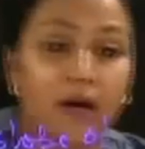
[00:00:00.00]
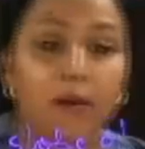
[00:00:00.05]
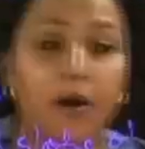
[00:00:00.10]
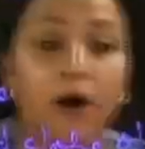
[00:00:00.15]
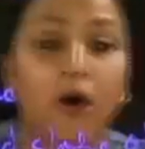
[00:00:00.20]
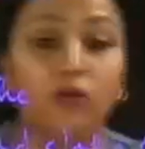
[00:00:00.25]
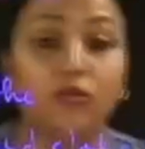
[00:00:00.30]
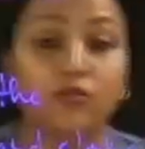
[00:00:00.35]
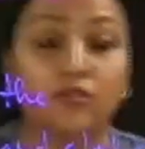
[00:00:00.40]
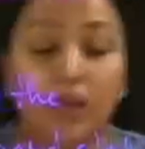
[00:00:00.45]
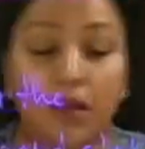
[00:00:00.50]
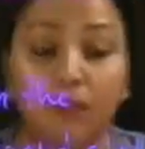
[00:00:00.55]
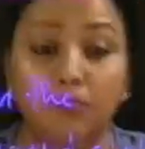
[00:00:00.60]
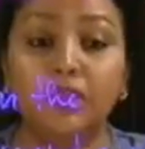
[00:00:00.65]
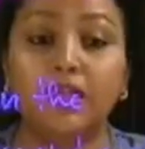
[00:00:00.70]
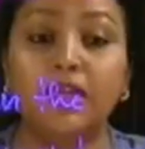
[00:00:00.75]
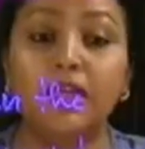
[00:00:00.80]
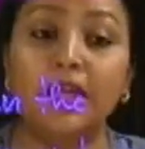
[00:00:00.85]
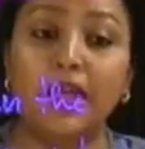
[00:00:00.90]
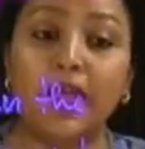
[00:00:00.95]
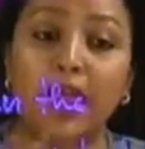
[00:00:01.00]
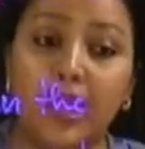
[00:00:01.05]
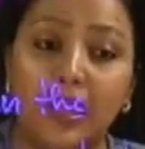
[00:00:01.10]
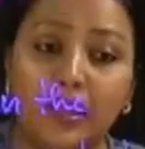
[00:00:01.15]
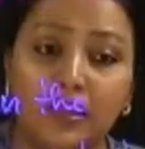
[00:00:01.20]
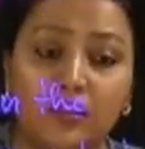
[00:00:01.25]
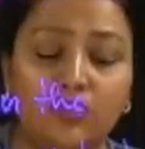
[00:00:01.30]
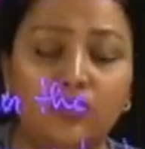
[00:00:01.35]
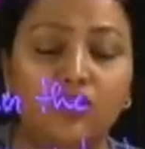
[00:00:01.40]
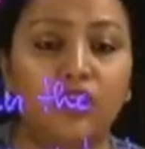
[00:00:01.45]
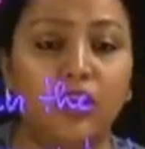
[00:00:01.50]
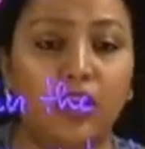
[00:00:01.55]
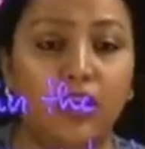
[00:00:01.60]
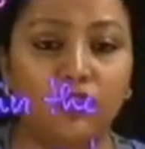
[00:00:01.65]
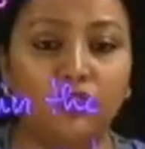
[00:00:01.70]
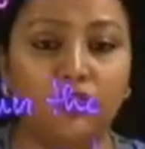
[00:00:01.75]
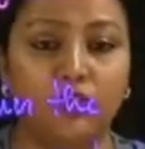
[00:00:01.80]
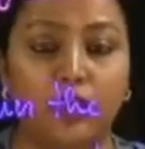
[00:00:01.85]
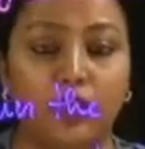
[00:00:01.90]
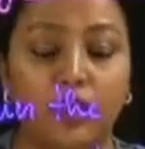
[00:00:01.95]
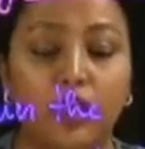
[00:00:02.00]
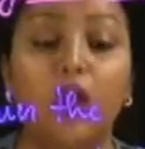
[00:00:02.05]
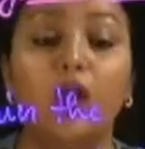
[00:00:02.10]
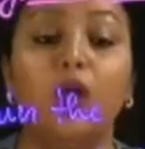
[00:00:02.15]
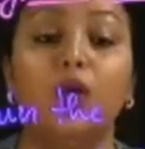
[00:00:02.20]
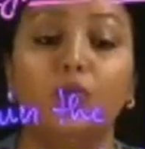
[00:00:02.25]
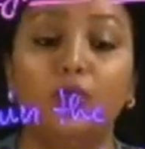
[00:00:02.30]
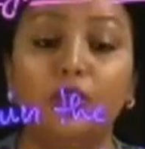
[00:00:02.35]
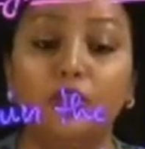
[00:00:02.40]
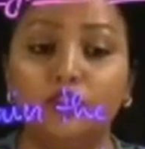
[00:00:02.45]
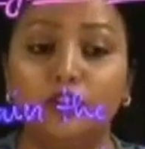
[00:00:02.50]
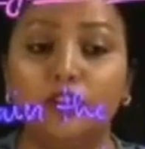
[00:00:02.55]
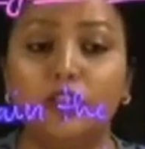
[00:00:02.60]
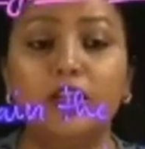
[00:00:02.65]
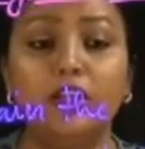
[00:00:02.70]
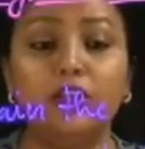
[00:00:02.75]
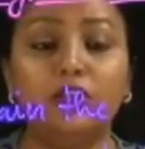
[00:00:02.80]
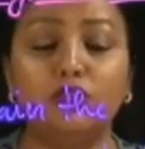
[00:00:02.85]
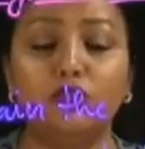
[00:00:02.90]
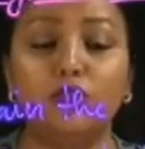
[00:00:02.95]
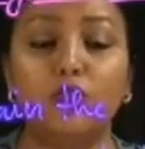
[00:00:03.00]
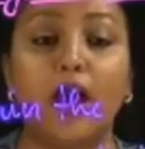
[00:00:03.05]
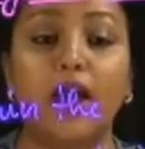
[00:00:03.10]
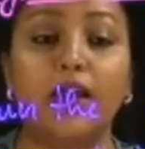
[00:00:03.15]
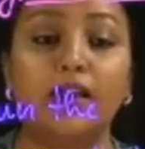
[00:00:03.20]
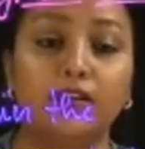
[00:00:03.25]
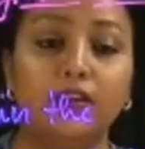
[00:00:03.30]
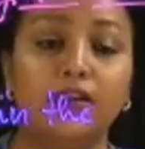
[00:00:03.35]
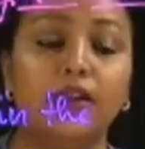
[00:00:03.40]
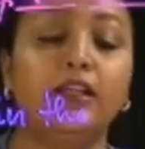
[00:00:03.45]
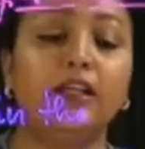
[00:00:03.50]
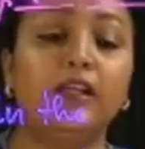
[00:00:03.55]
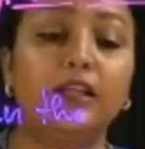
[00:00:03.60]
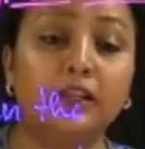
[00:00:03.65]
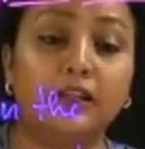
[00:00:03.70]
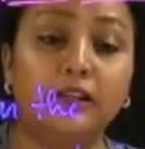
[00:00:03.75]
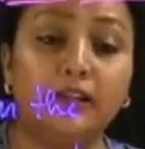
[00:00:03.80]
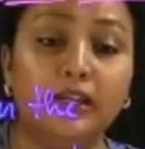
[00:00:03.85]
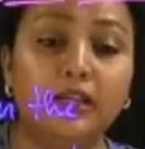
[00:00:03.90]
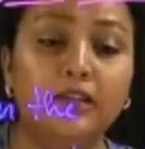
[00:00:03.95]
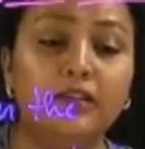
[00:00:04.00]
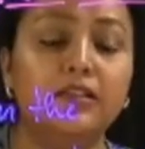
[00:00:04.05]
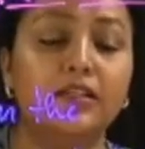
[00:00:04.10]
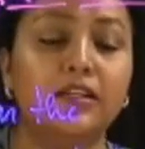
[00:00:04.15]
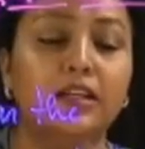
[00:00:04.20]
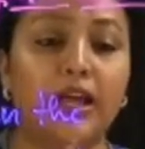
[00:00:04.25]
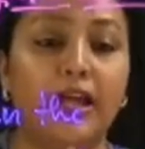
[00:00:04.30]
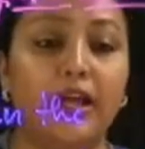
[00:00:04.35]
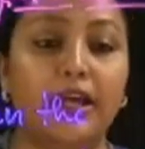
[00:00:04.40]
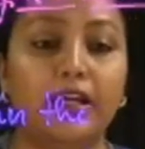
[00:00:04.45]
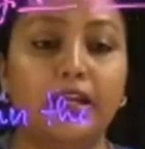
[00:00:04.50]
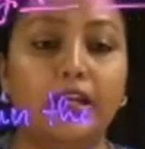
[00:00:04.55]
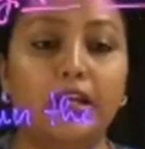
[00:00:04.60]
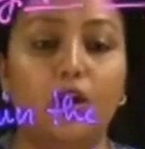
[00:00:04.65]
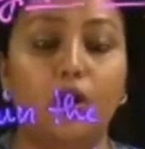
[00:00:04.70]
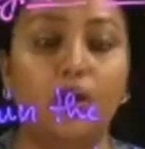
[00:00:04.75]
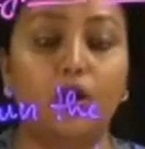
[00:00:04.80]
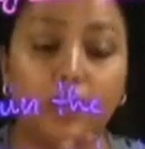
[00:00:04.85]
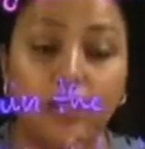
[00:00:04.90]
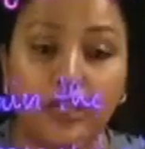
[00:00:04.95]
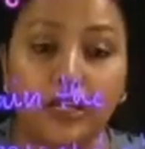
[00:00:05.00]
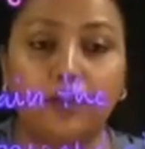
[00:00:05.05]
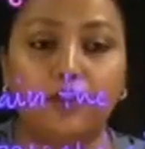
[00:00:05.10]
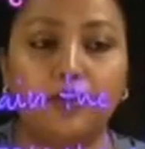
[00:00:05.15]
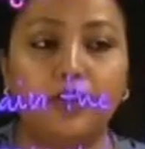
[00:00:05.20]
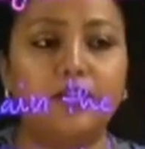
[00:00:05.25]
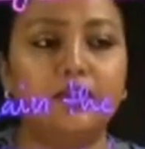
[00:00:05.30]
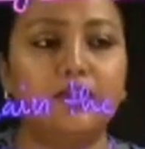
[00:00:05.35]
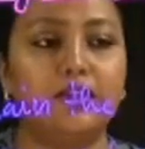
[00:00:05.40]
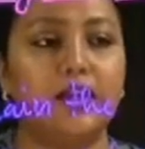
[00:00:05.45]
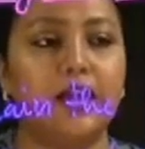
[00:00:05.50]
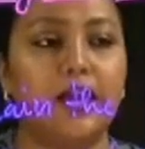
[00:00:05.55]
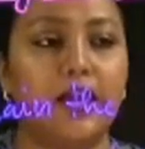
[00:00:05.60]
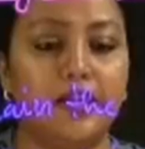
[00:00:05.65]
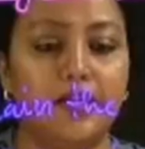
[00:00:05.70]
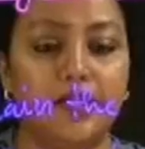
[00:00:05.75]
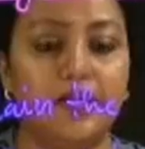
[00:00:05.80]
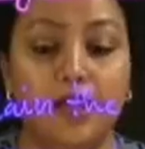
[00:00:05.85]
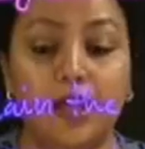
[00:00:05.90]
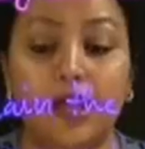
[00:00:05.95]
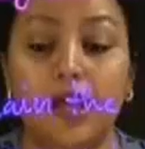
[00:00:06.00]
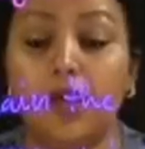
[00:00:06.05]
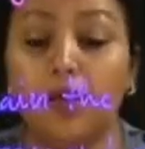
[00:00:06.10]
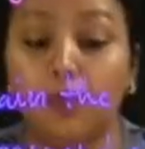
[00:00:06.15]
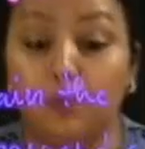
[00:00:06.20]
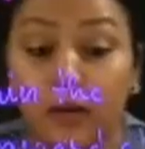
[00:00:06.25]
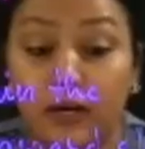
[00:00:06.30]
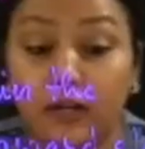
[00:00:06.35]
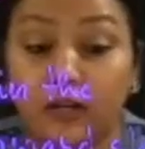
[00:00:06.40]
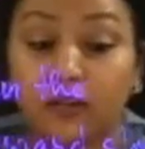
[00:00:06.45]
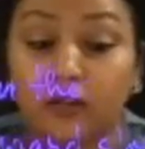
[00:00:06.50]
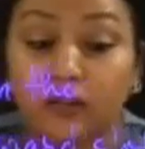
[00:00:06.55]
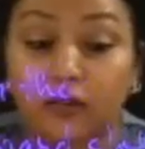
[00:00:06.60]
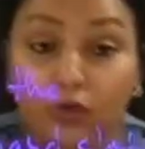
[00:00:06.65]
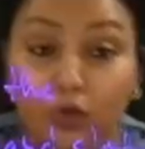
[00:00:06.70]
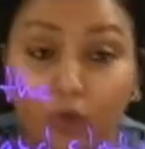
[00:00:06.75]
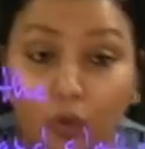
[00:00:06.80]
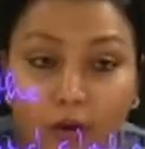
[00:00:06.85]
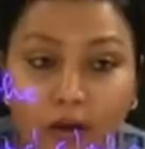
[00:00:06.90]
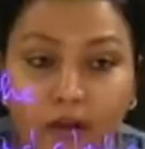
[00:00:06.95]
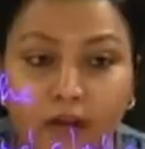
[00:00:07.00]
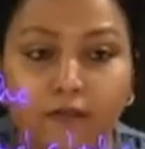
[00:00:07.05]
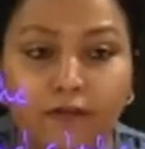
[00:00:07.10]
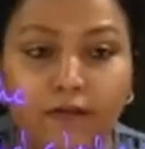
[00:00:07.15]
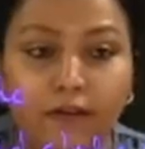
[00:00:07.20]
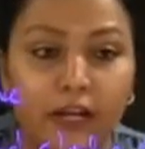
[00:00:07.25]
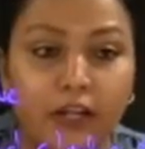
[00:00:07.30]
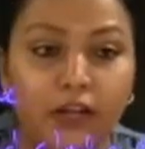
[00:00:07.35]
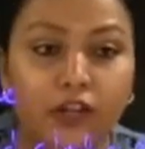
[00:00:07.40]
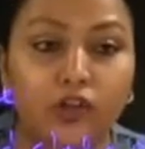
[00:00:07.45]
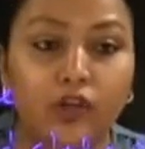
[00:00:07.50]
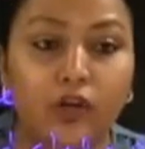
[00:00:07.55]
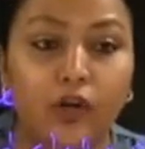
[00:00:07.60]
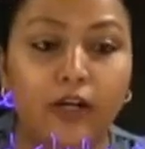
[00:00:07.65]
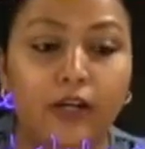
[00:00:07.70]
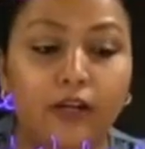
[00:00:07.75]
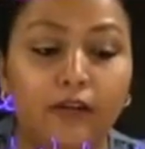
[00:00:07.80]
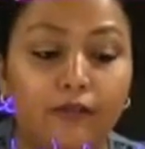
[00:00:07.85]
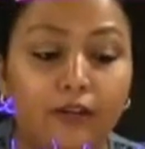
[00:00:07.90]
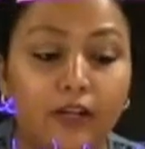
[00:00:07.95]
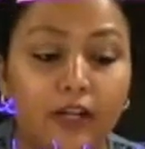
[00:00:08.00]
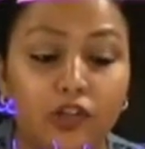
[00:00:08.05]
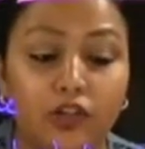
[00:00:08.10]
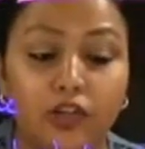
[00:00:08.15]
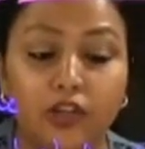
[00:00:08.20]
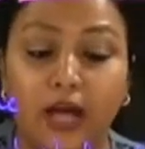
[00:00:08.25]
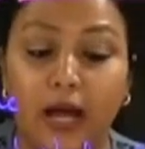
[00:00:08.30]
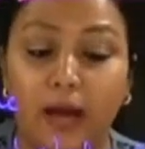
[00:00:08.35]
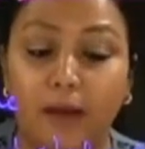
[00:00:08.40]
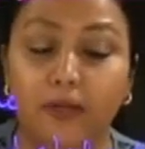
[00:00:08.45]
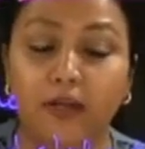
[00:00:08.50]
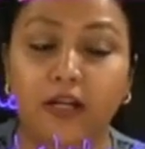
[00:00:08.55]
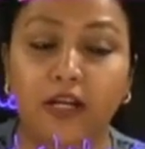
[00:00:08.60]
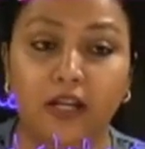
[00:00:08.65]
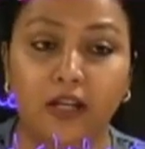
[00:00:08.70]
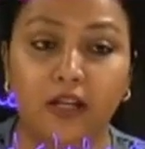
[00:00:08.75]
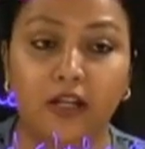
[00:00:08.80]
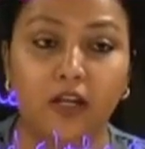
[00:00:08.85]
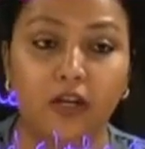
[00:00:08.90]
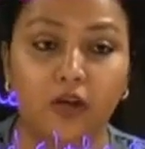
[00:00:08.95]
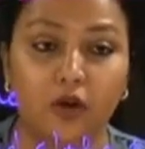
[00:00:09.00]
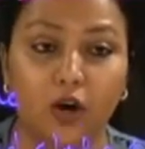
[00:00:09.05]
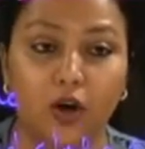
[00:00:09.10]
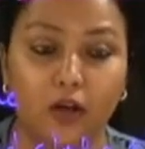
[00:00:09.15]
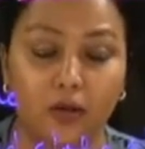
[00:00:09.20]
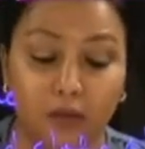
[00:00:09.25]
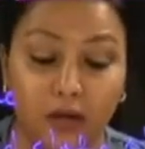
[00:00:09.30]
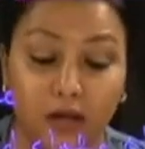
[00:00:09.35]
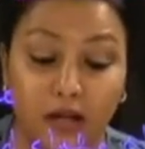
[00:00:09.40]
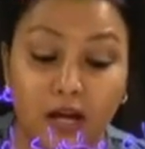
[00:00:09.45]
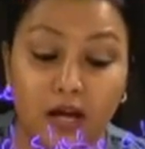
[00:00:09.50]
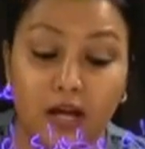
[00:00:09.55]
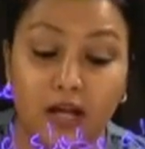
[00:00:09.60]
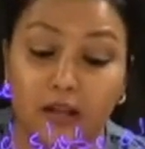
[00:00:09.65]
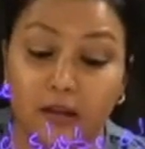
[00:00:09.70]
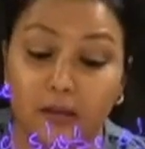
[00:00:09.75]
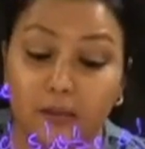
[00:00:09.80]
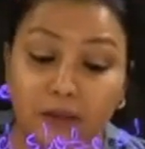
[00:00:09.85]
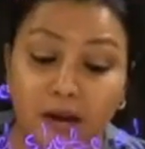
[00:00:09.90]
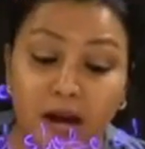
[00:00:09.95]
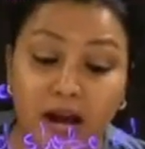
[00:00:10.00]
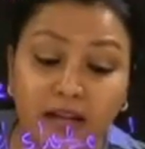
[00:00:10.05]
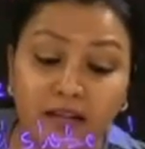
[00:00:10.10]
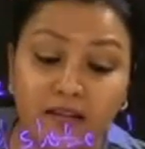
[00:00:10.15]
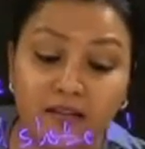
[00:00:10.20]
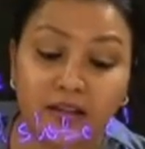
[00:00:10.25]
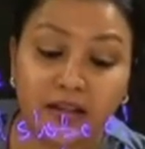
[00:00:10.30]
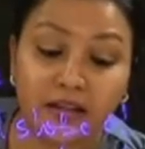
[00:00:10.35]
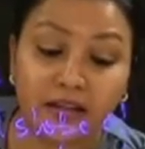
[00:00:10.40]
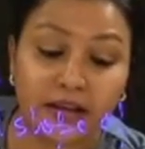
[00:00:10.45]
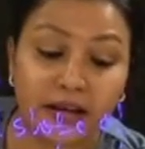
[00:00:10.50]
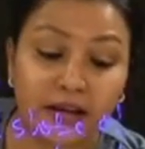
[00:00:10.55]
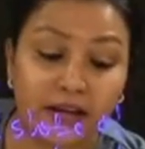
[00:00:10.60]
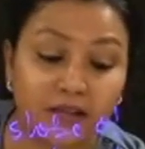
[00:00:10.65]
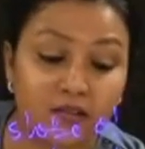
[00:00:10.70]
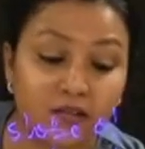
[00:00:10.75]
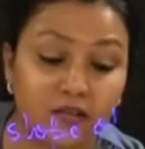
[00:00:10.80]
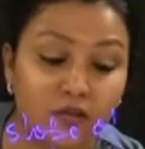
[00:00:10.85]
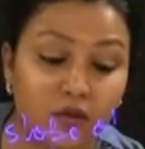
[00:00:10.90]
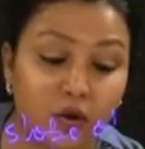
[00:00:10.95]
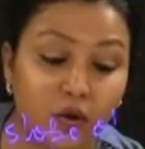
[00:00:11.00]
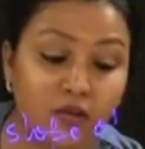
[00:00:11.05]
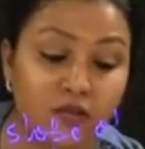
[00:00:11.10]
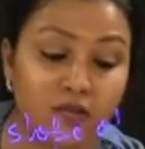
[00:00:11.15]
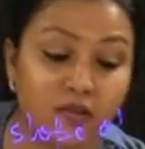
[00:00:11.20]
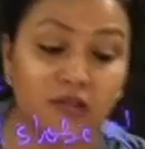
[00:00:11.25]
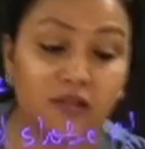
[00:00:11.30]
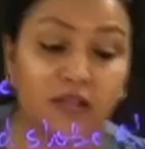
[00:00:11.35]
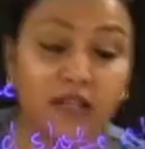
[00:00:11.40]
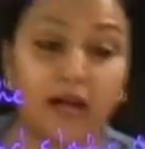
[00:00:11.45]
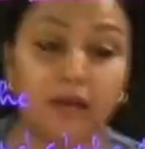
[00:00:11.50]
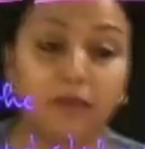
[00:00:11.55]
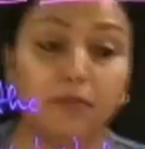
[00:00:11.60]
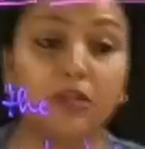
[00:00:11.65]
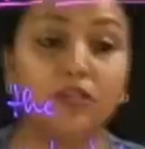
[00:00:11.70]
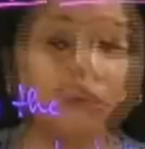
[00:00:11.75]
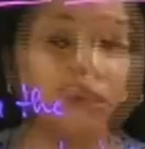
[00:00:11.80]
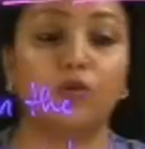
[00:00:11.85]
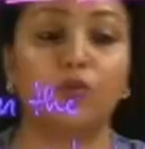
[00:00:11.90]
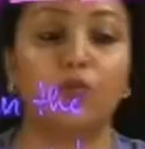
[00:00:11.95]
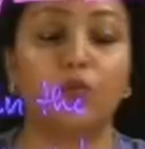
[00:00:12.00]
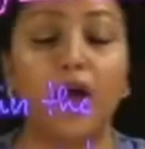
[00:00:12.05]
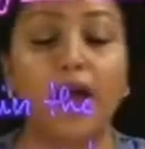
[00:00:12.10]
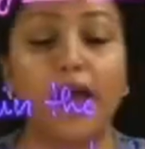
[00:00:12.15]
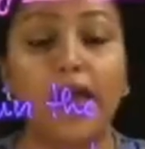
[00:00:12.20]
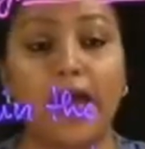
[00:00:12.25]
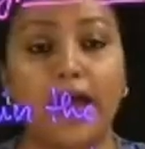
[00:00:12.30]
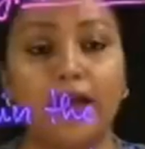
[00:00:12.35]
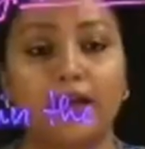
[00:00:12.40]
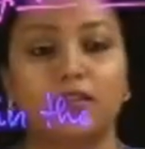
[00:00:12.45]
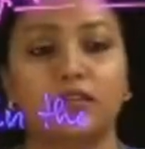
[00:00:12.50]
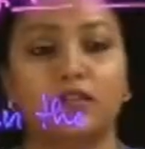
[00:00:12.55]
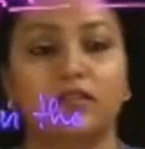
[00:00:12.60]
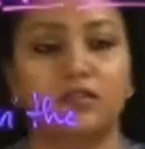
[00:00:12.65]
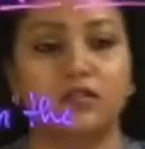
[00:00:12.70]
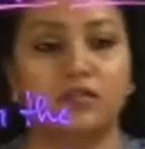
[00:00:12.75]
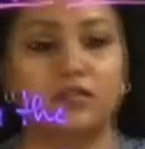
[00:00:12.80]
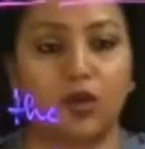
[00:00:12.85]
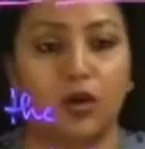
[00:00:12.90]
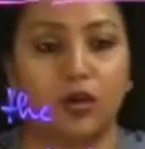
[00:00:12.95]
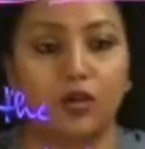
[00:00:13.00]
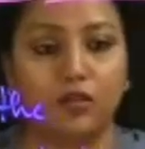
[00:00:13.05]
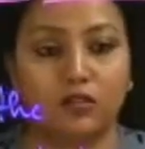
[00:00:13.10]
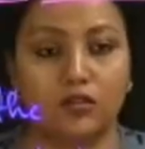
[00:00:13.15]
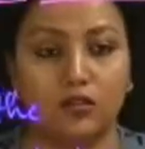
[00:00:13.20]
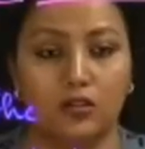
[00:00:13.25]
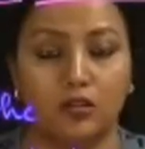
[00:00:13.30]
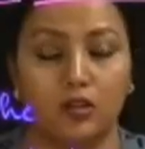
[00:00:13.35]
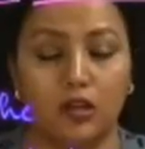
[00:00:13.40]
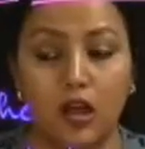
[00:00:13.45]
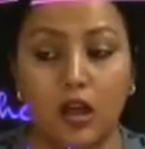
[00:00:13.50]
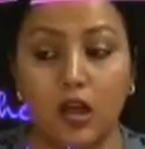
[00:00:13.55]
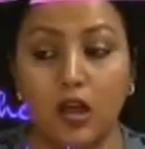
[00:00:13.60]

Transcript: about something else changing, which leads to either an increase in AD or decrease in AD, but no inflation or deflation happening in the economy. The price index is constant. That means your y-axis is constant.